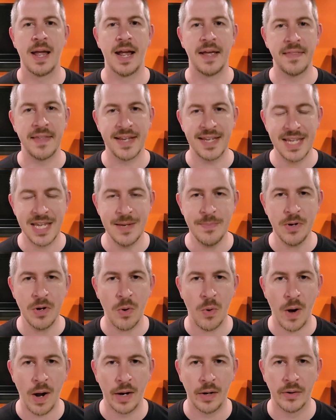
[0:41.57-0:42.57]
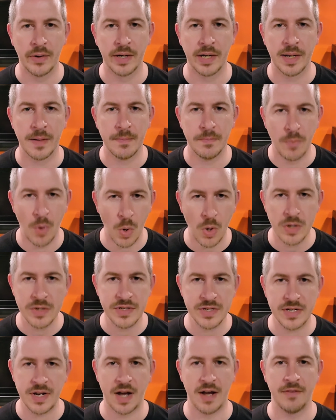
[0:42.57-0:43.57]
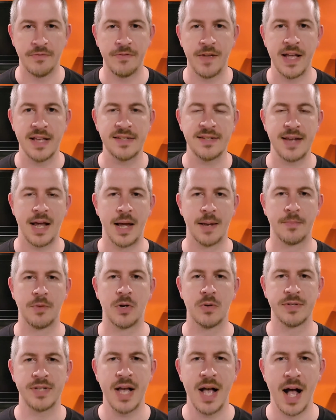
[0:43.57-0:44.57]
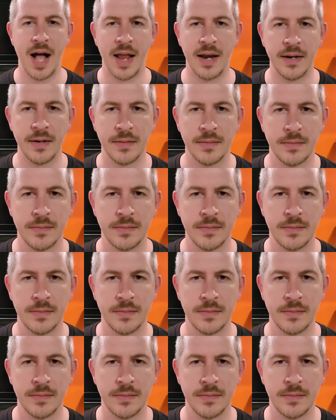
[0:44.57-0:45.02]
and they keep acquiring more stuff as time goes on.